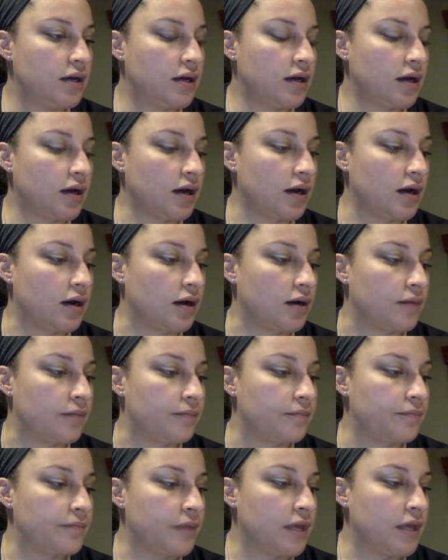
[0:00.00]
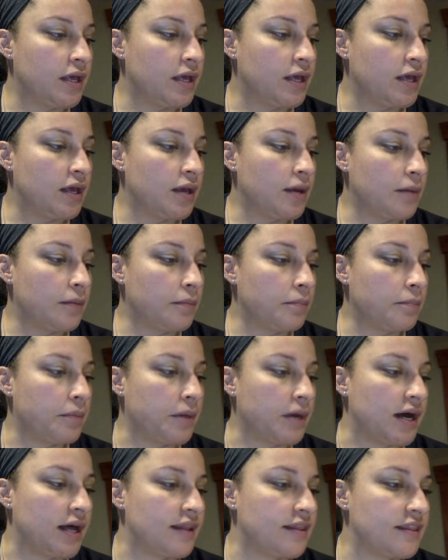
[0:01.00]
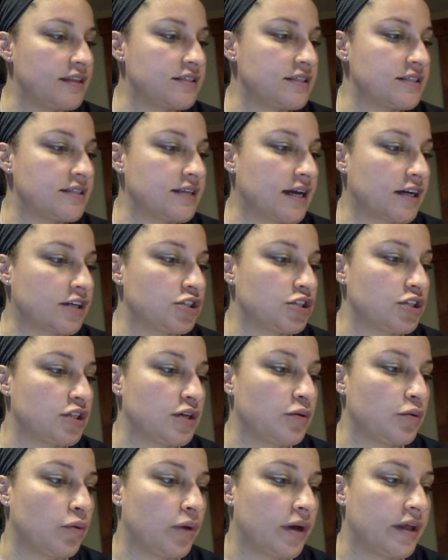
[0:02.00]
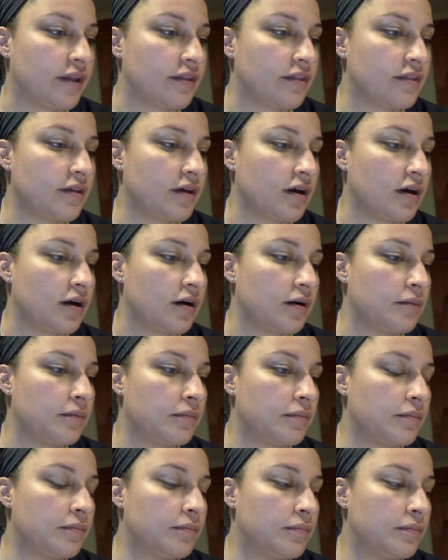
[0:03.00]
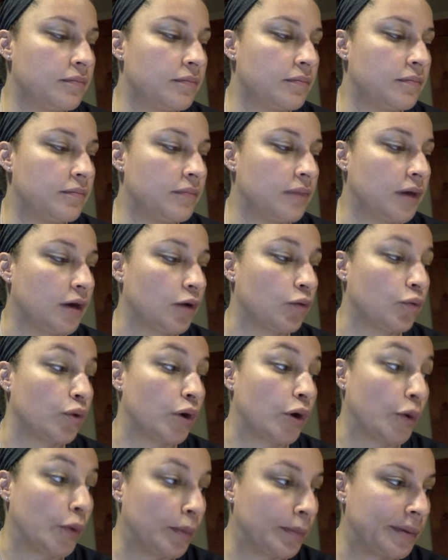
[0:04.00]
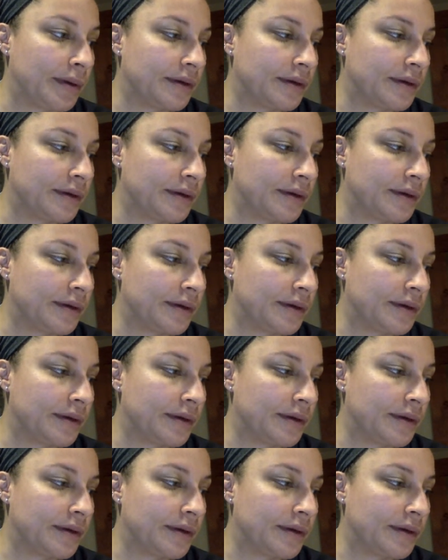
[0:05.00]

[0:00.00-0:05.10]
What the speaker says: but this is actually with a rope.